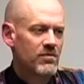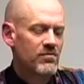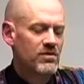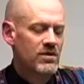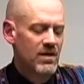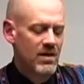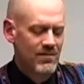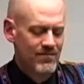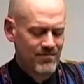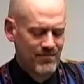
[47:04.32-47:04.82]

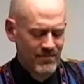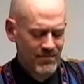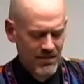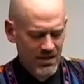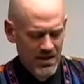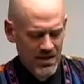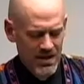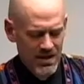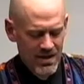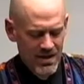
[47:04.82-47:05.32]
15.
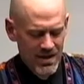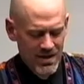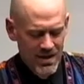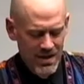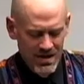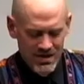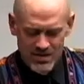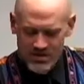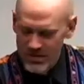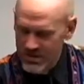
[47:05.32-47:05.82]

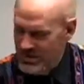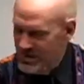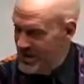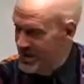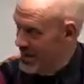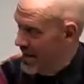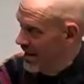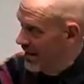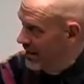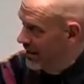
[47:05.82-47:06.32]
And so you
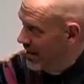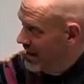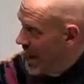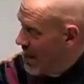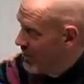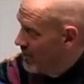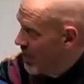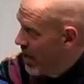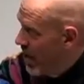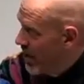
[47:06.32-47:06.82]
see that,
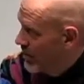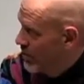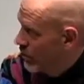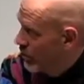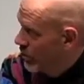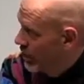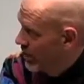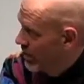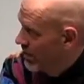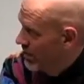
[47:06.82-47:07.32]
that bottom
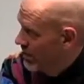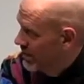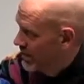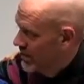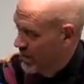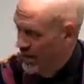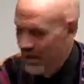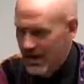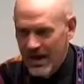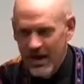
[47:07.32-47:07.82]
word?
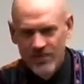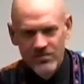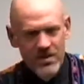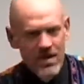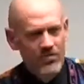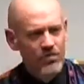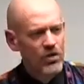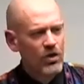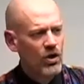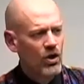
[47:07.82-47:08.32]
Have
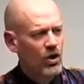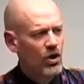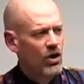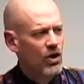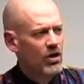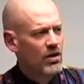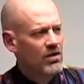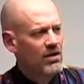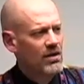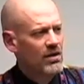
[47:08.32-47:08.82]
you ever
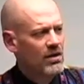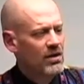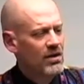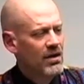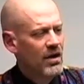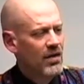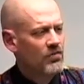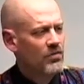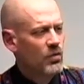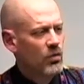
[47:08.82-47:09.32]
heard
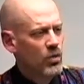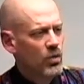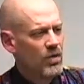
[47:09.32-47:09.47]
of the